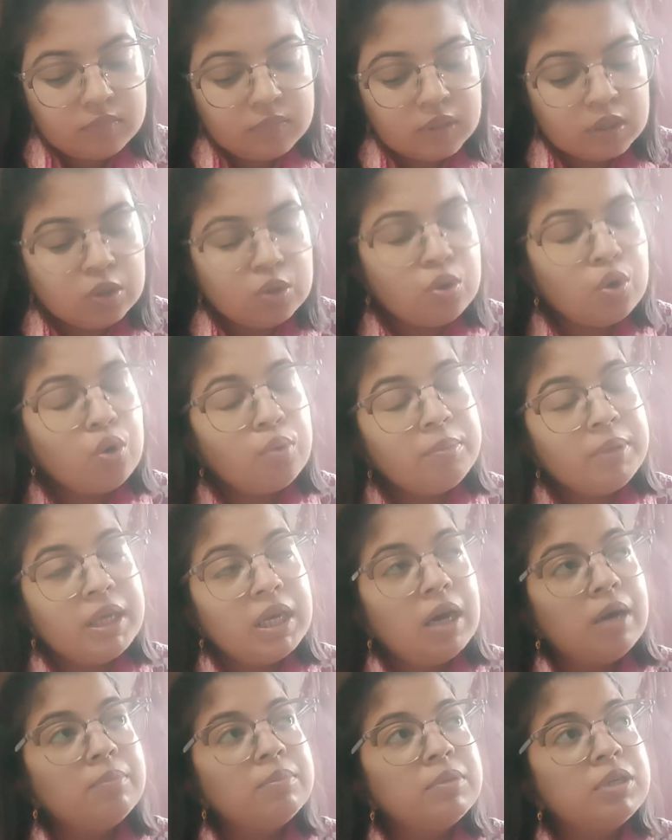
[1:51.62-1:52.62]

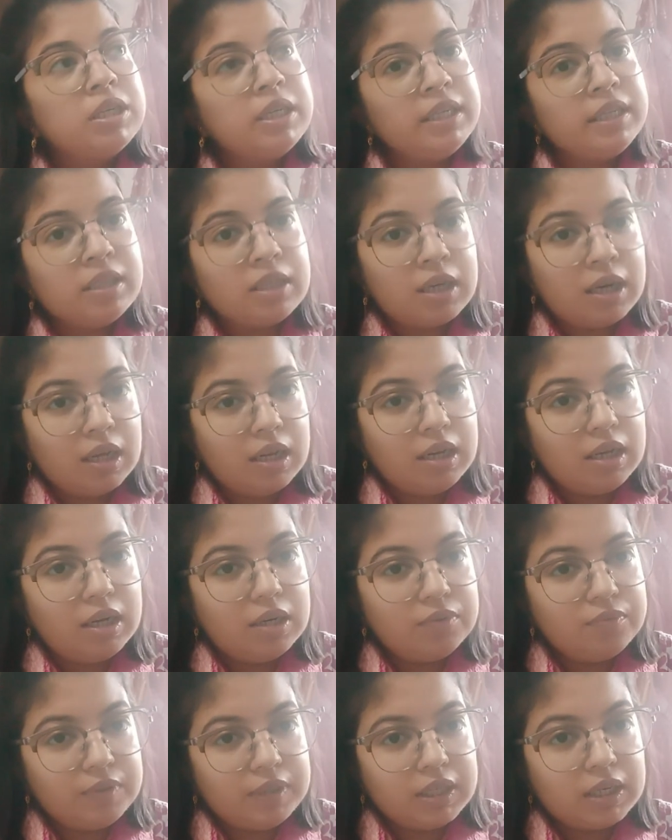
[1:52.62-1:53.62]
chromium green
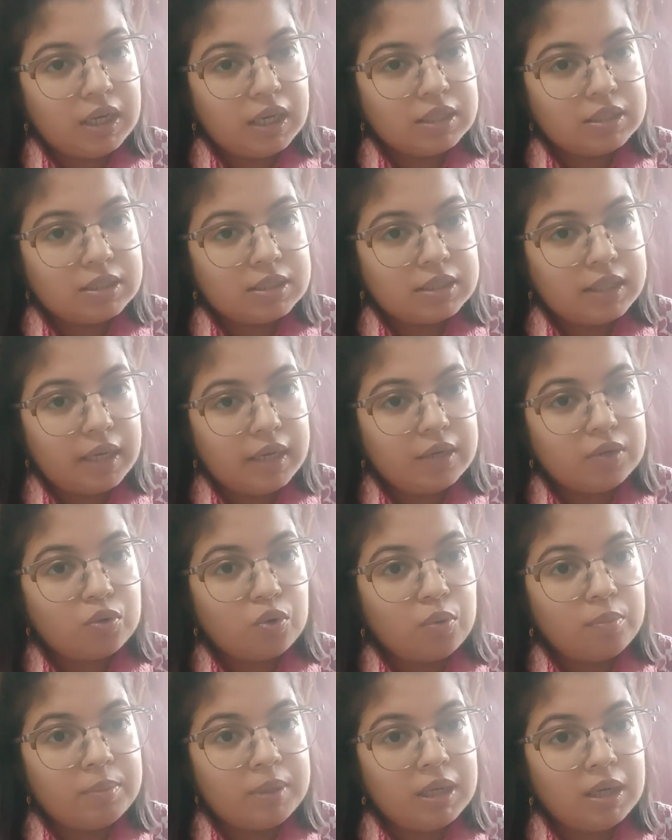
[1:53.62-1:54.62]
color, we can say
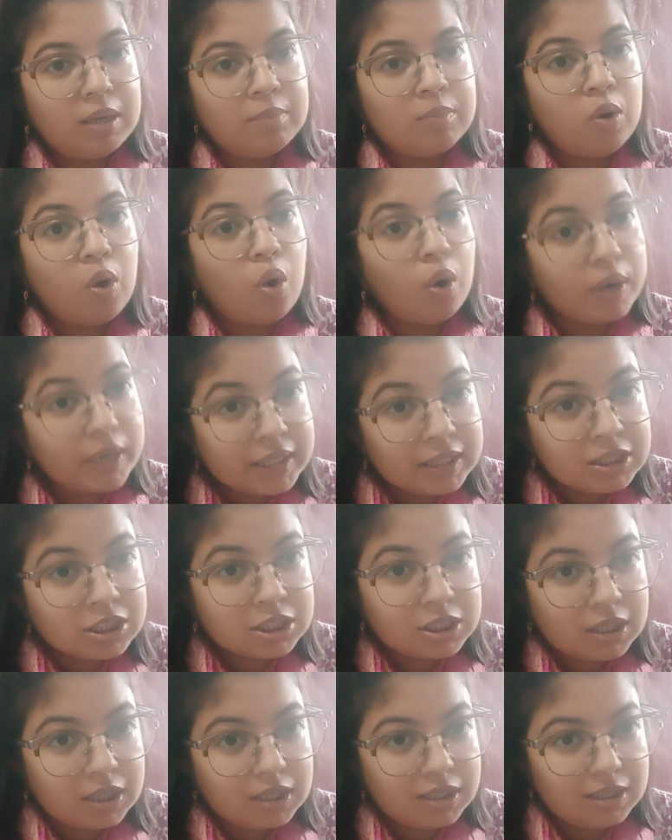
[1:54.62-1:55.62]
chromium
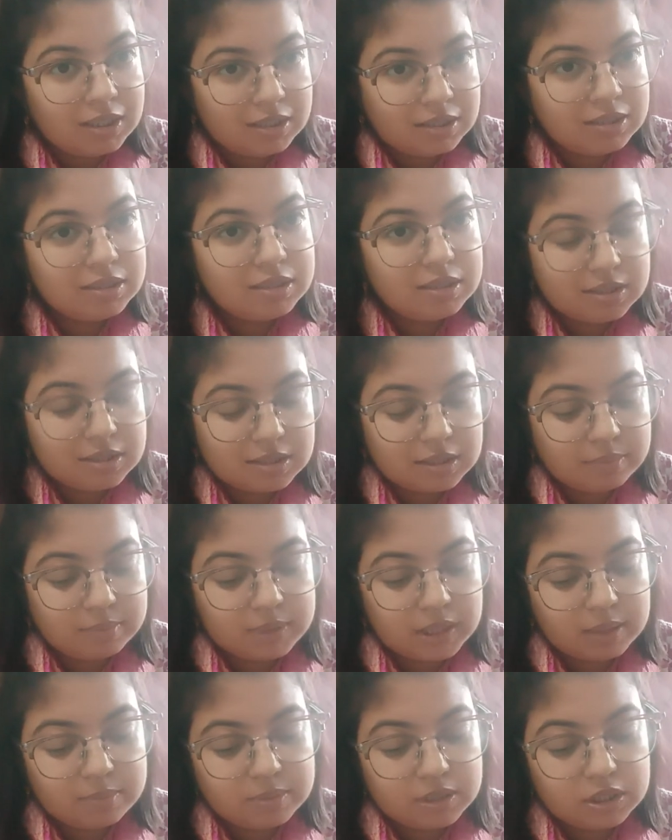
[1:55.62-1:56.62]
orange color,
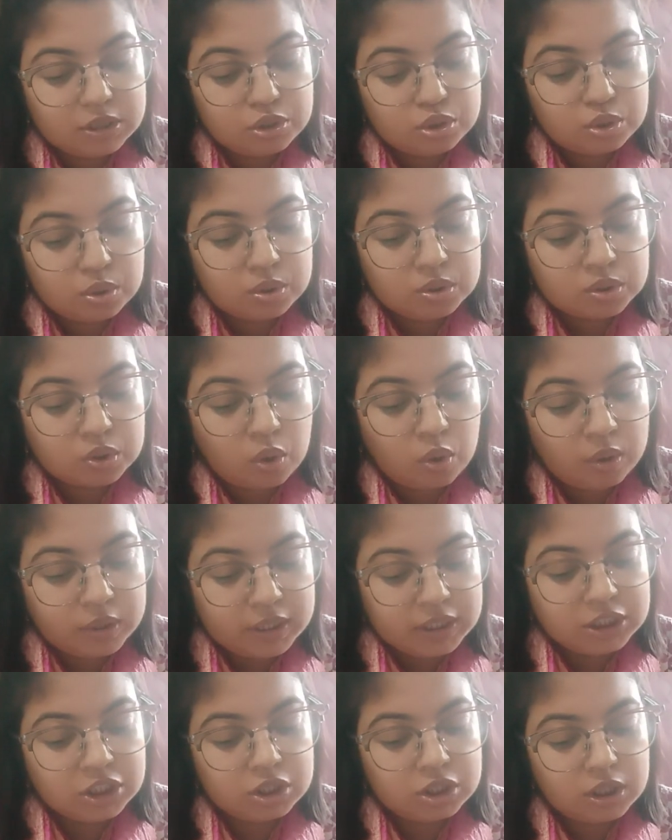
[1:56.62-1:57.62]
sometimes it shows
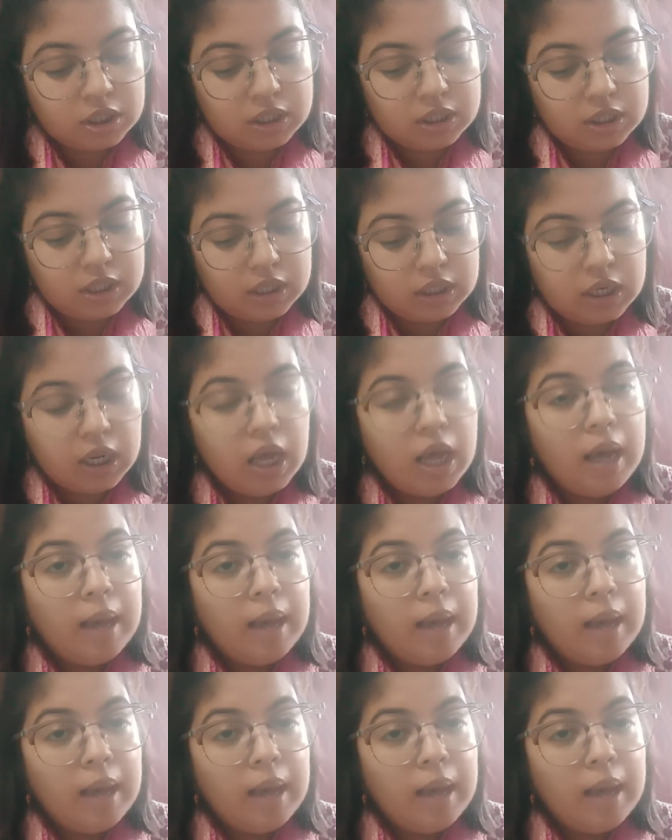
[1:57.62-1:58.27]
orange color,